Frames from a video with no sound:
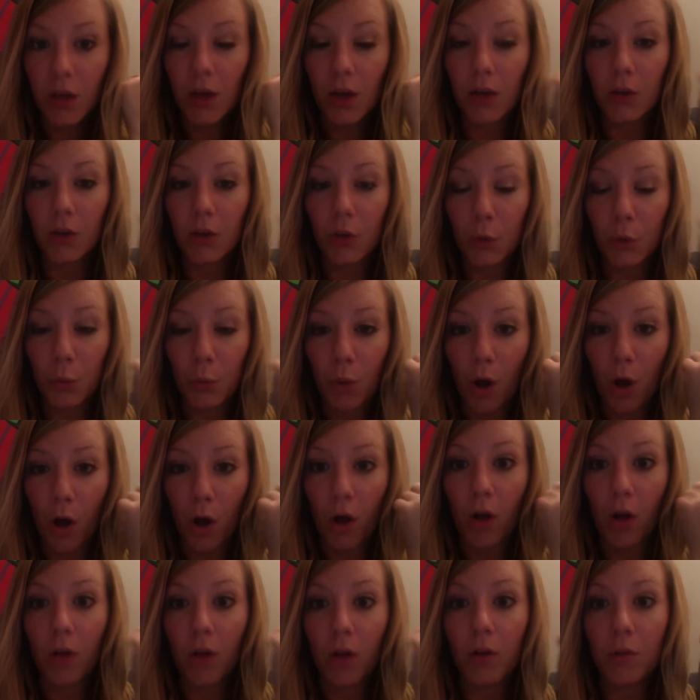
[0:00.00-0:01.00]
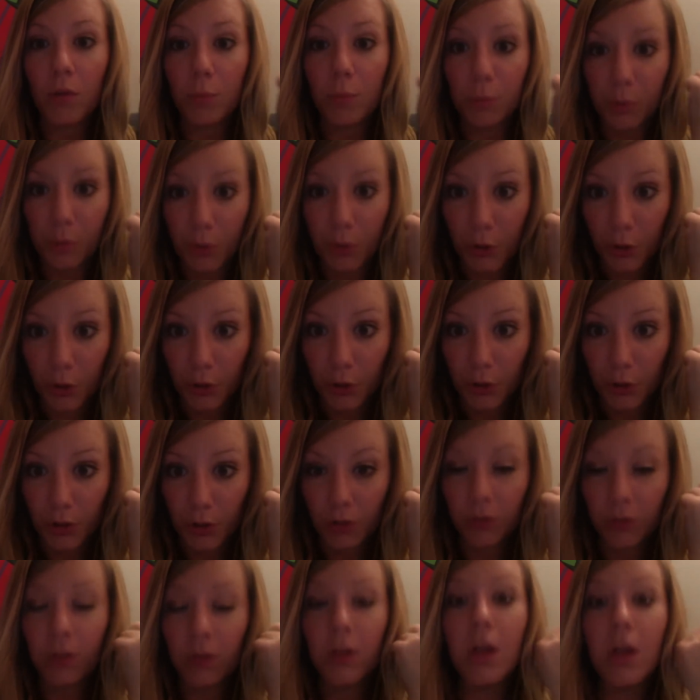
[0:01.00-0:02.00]
you all, plural,
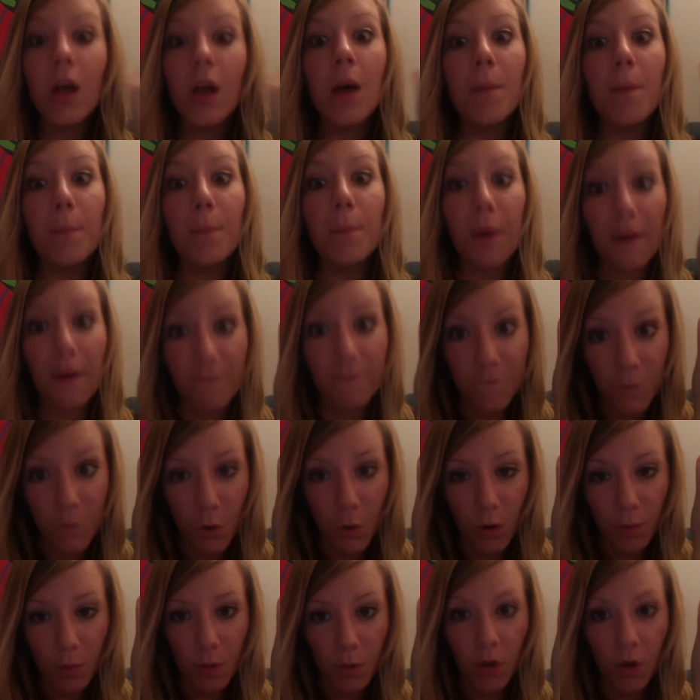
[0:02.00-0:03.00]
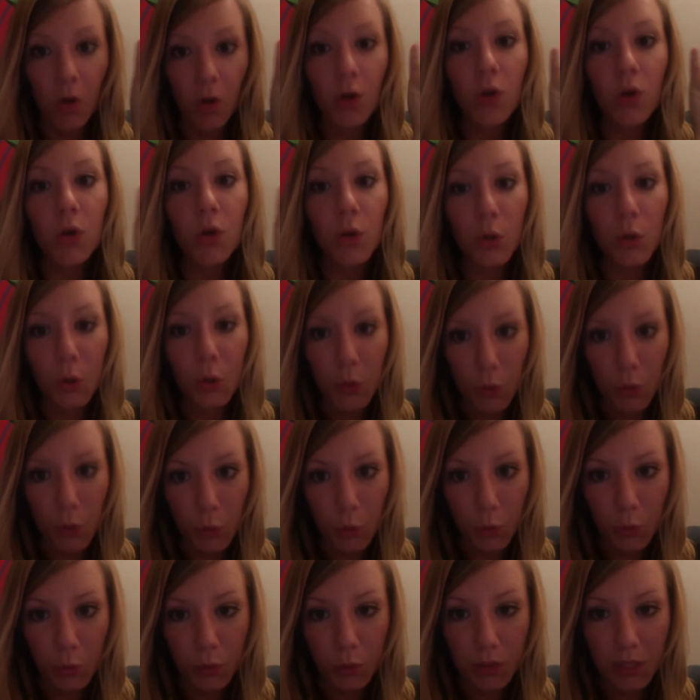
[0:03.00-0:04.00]
but formal,
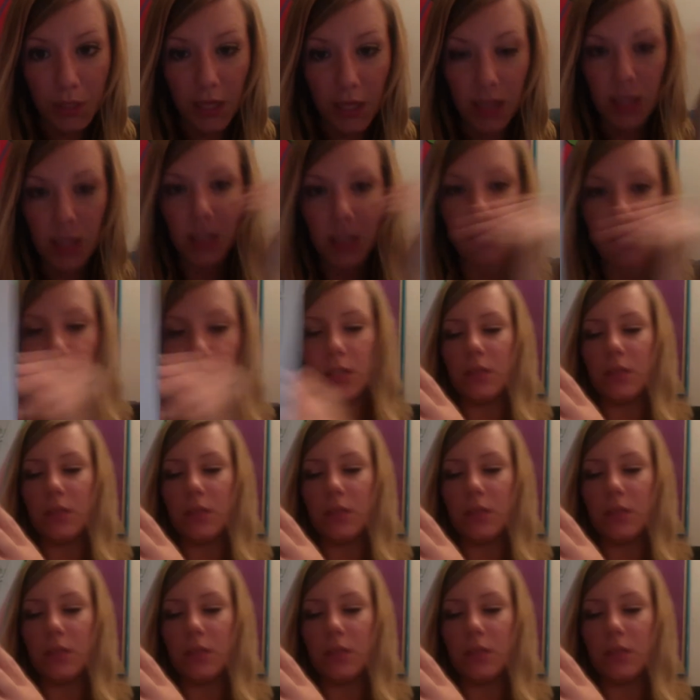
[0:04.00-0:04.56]
ustedes.